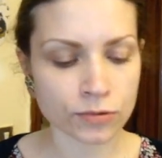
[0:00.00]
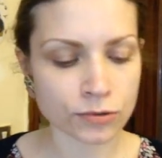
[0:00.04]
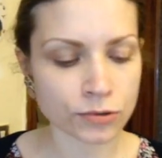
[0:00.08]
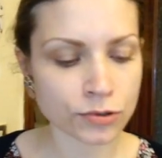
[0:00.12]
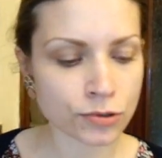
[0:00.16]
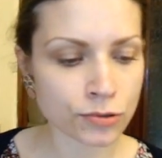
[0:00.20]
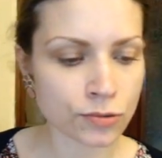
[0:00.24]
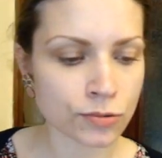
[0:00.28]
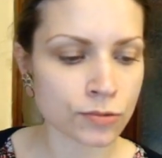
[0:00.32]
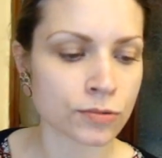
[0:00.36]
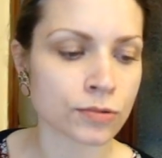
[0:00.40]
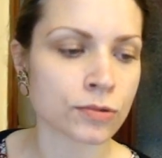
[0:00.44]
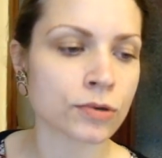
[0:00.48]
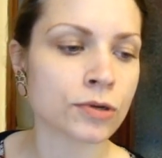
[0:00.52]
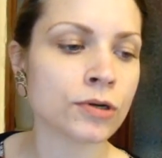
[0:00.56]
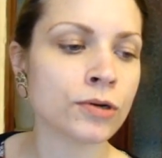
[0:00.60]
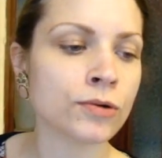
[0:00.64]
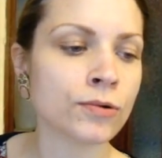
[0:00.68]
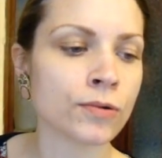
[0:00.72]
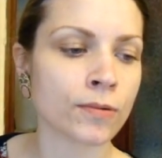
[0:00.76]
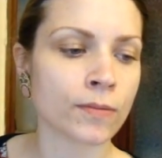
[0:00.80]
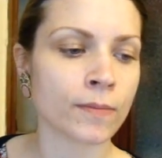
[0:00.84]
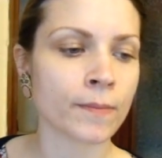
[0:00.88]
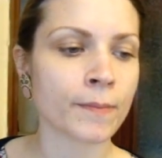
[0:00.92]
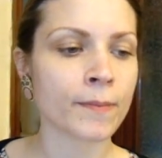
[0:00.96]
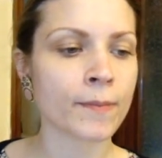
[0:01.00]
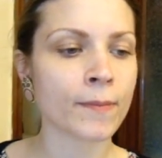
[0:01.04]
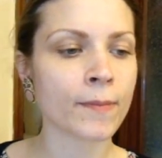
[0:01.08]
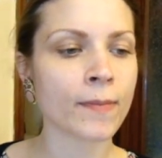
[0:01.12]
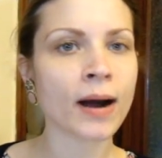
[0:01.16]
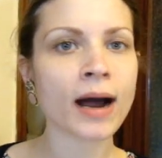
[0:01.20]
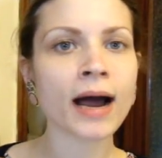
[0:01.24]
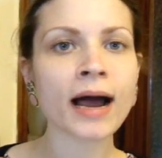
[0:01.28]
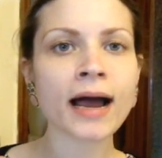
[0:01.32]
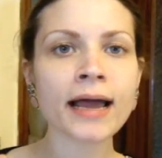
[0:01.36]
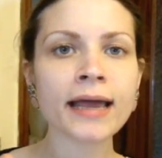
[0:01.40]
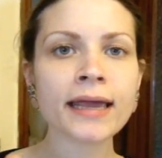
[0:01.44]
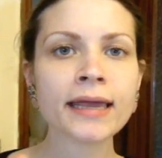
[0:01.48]
to glue
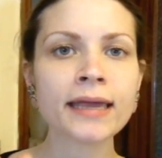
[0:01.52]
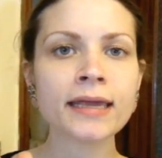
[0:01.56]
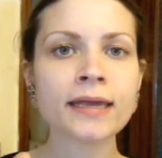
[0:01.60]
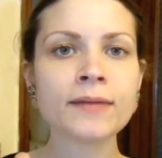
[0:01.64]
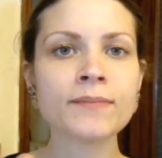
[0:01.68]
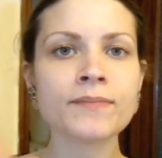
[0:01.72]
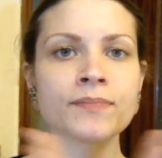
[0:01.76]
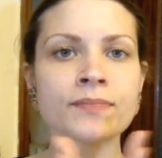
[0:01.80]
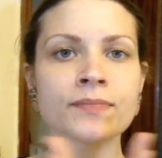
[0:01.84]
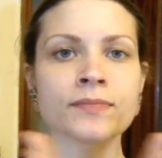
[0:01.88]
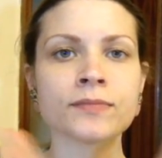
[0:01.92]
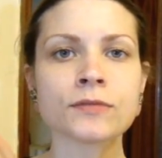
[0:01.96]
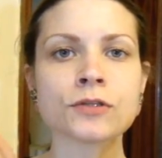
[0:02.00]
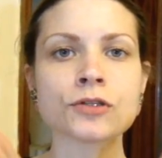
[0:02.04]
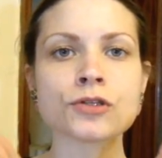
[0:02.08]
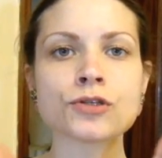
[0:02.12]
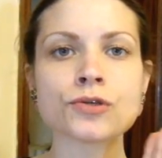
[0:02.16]
my mm,